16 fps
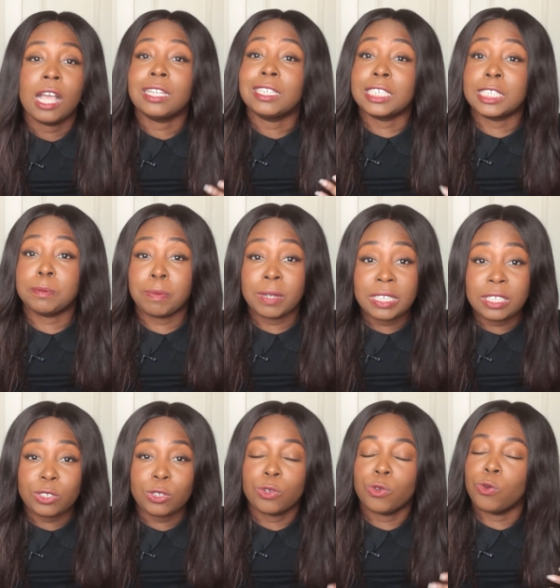
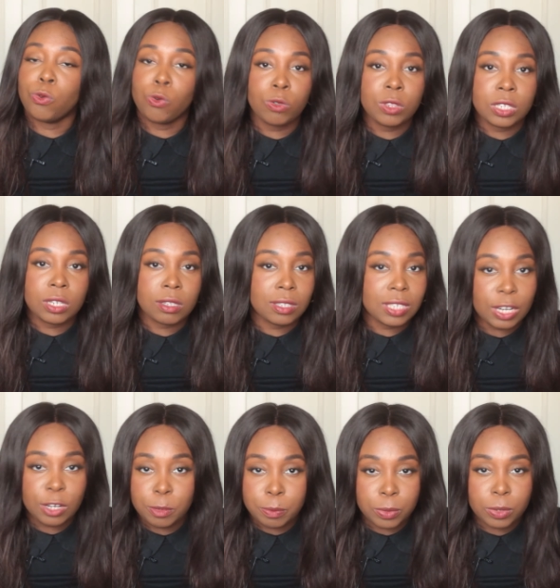despite all the
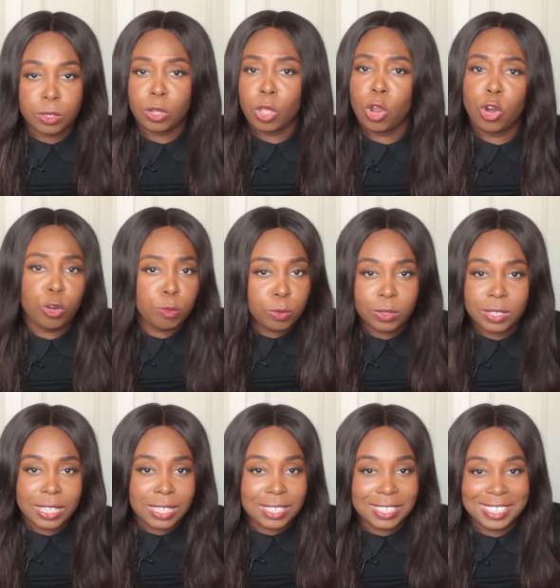terrible and horrible
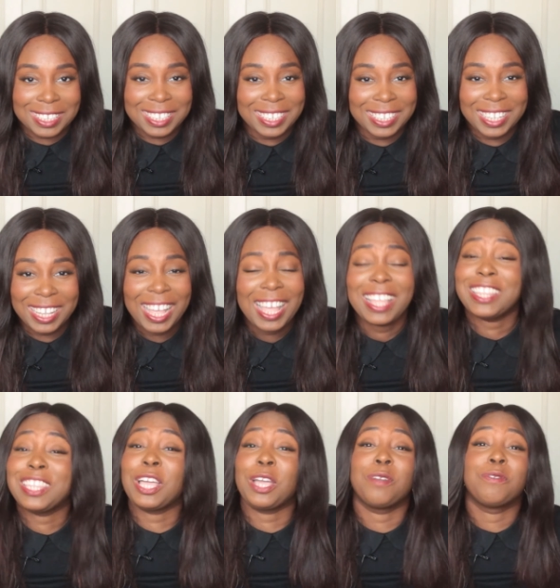things
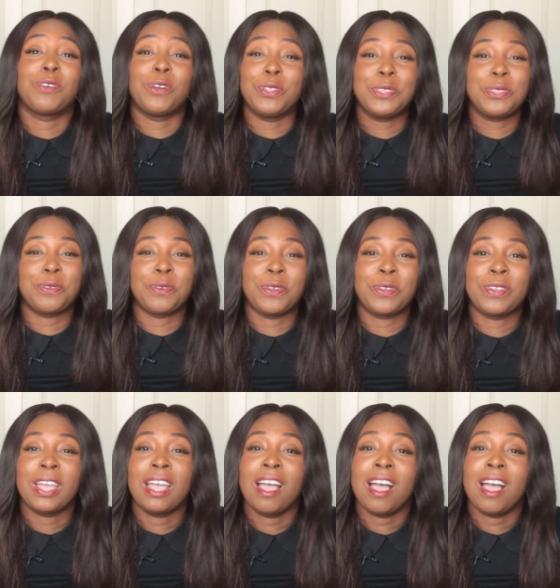that I've gone through,